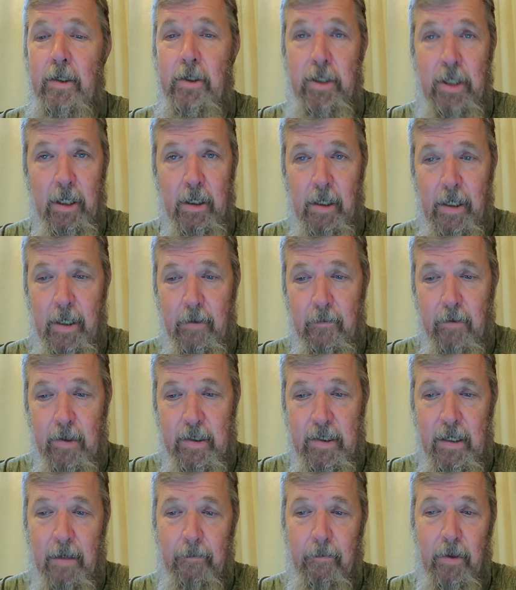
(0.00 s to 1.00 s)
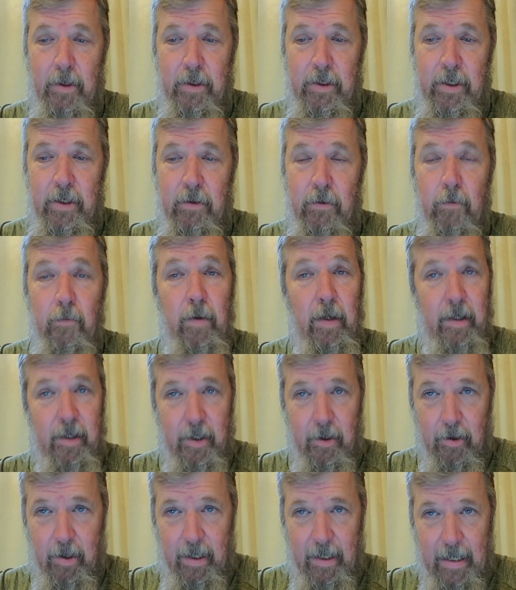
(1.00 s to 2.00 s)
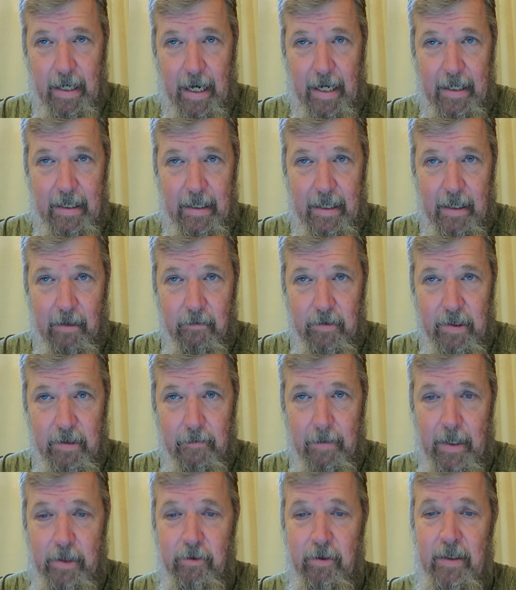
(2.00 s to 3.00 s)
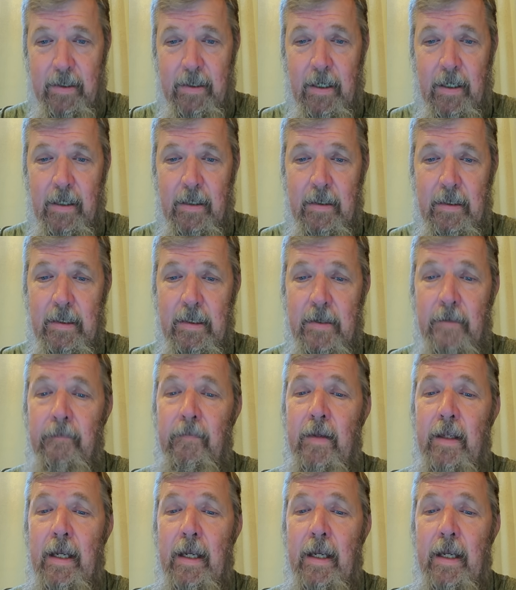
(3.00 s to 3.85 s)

Chile was number two with 39,000 metric tons.